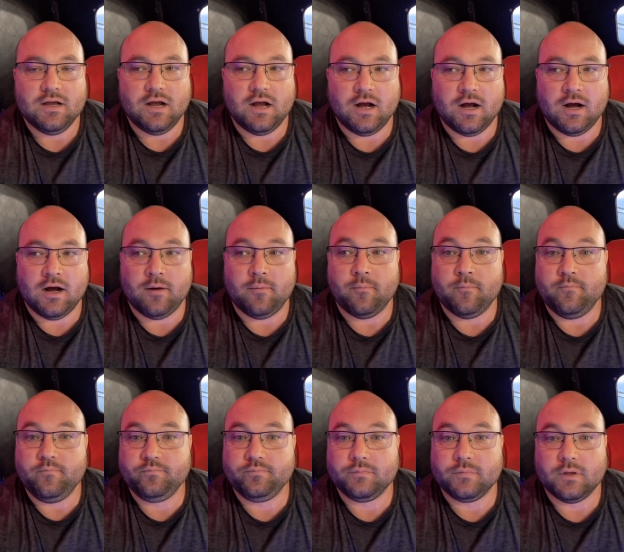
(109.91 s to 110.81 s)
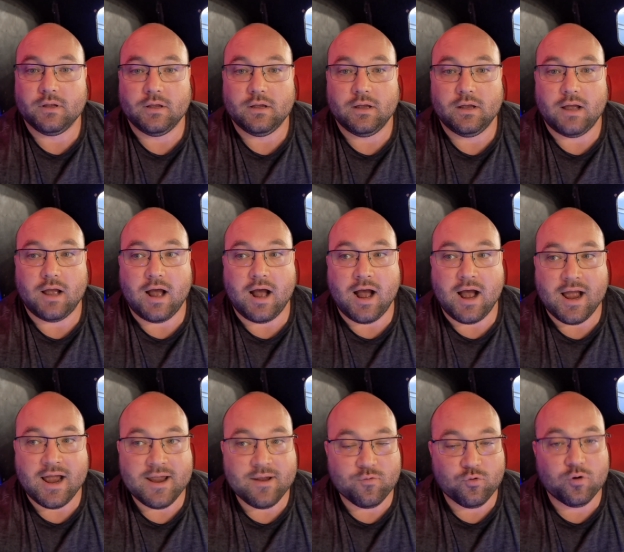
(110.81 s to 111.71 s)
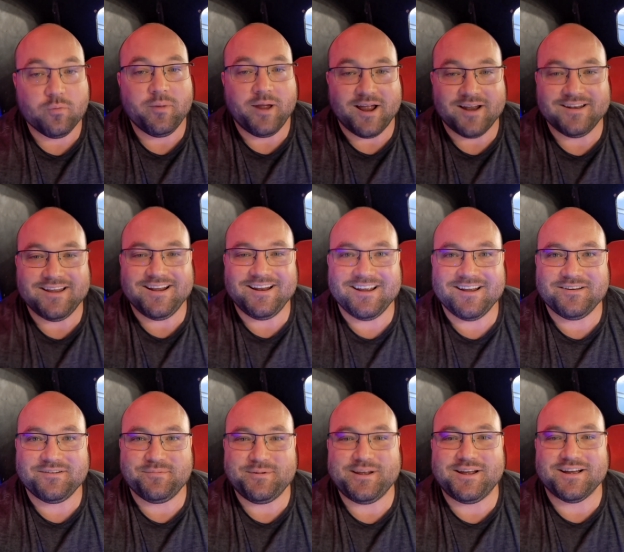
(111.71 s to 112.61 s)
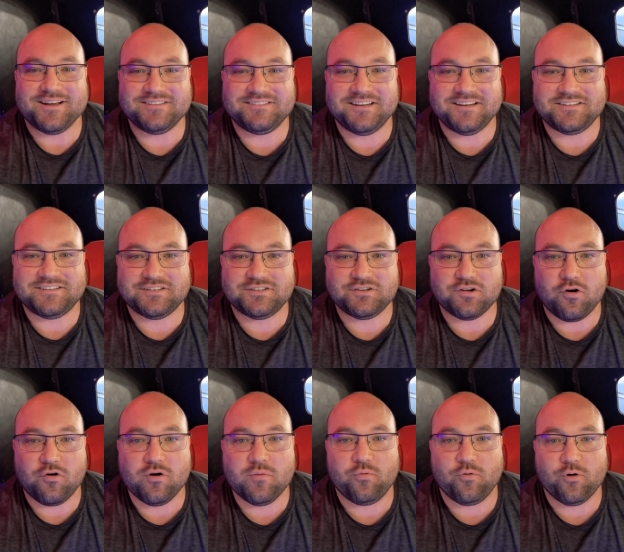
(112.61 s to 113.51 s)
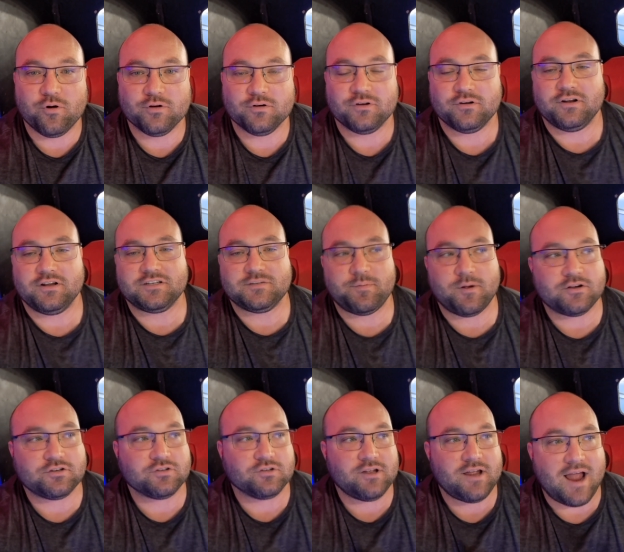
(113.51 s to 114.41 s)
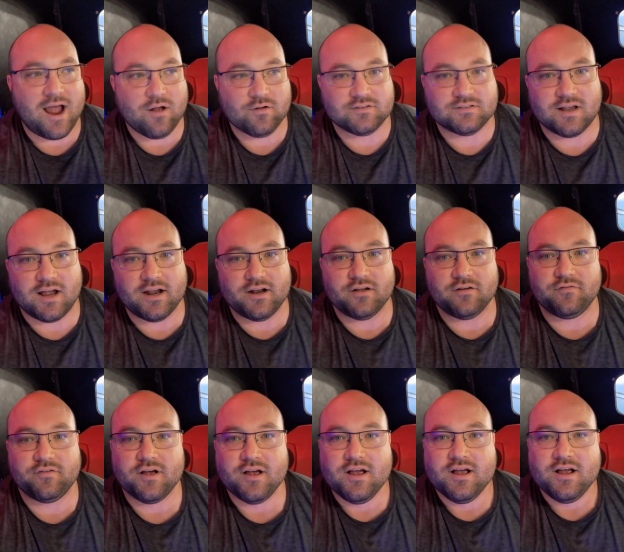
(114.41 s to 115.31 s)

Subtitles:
I will mandate it because it's so important, especially outside of